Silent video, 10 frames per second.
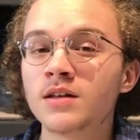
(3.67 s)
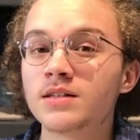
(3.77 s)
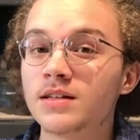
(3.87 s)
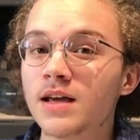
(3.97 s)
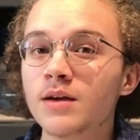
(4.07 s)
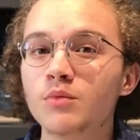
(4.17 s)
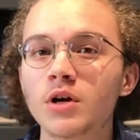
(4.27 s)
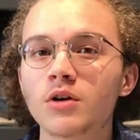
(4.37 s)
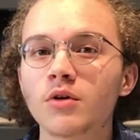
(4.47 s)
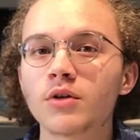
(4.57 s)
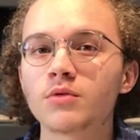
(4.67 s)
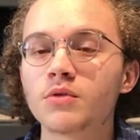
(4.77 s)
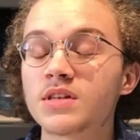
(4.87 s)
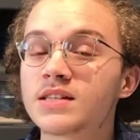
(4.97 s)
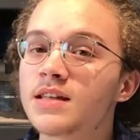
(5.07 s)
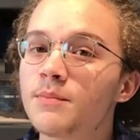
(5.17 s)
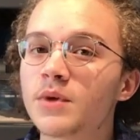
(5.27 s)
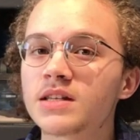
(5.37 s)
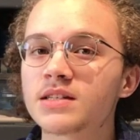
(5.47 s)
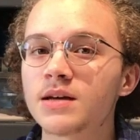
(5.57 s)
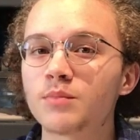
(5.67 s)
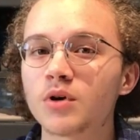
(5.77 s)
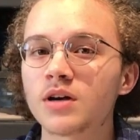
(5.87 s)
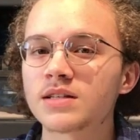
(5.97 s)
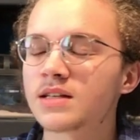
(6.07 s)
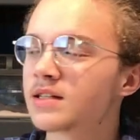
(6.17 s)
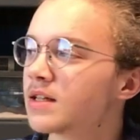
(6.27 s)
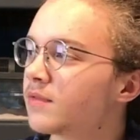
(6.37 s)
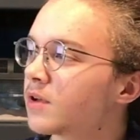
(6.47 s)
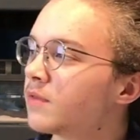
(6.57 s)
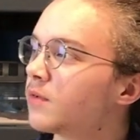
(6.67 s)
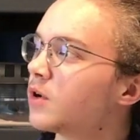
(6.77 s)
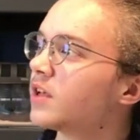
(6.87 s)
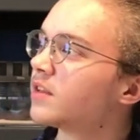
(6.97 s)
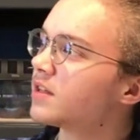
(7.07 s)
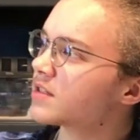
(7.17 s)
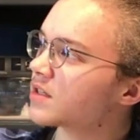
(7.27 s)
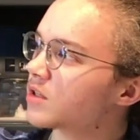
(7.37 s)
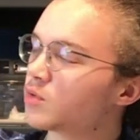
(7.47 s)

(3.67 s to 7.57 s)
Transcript: Today we are going through the step-by-step process of converting this